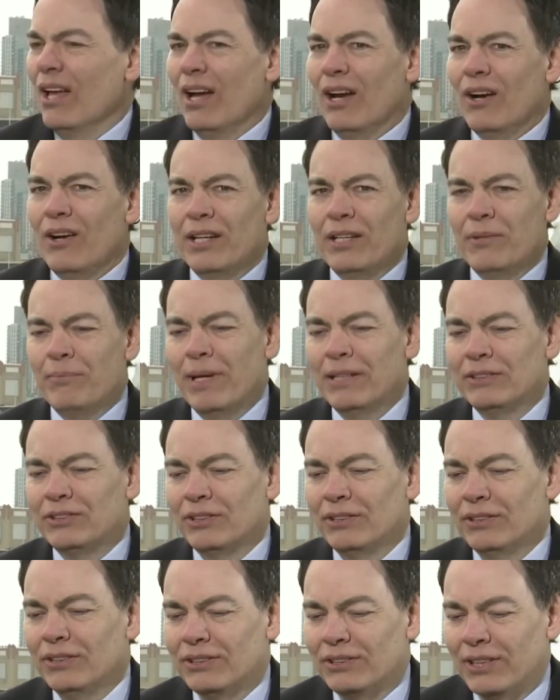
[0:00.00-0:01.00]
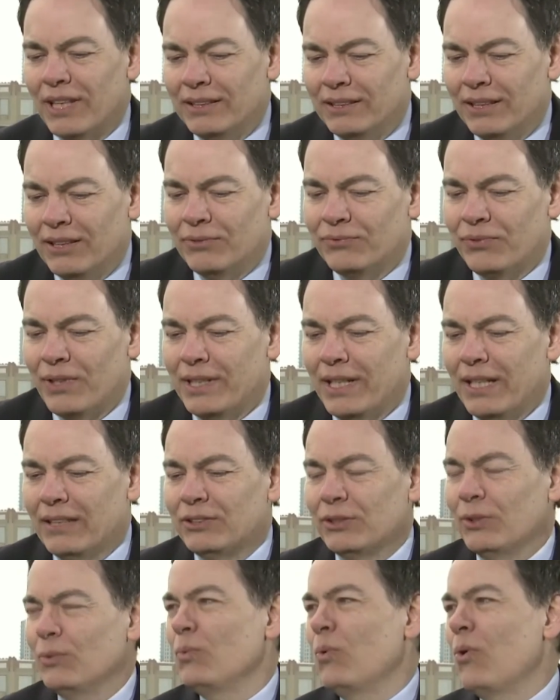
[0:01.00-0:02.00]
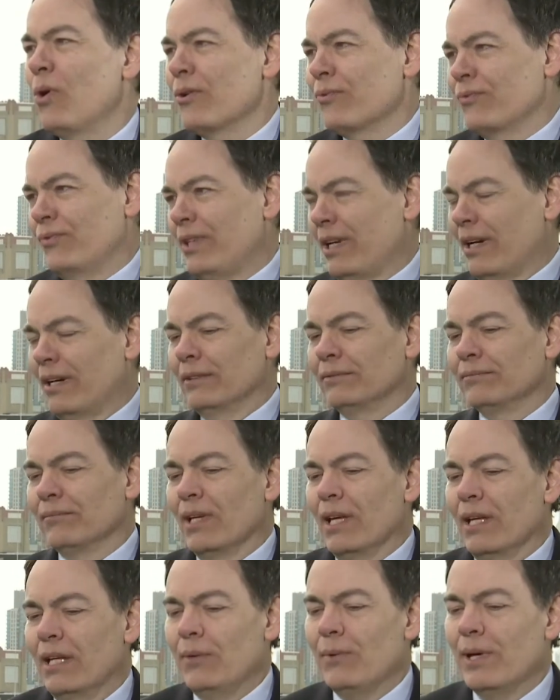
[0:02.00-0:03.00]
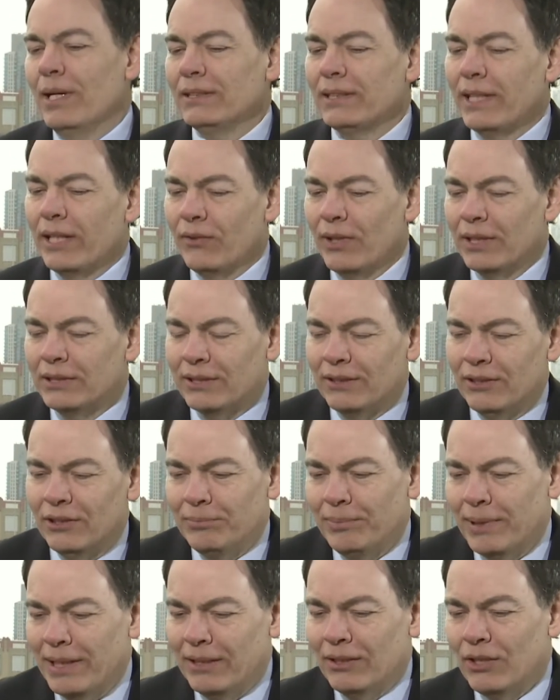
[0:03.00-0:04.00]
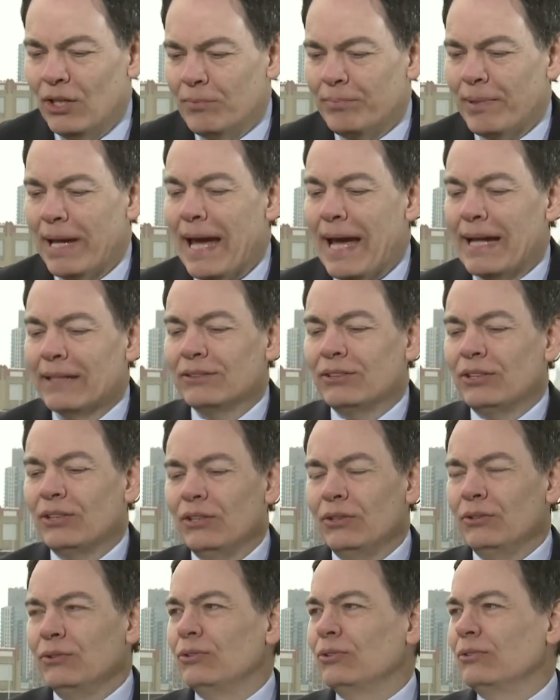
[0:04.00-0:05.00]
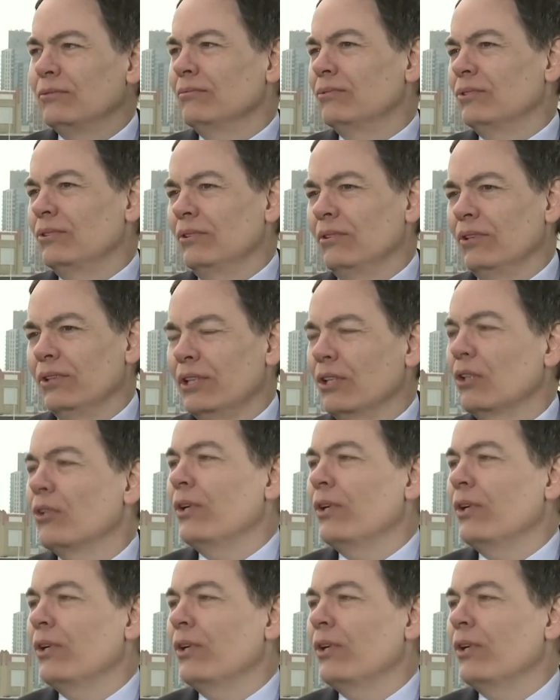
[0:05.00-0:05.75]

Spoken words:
All right, you mentioned this idea of financial warfare, and I want to digress a little bit and go back to look at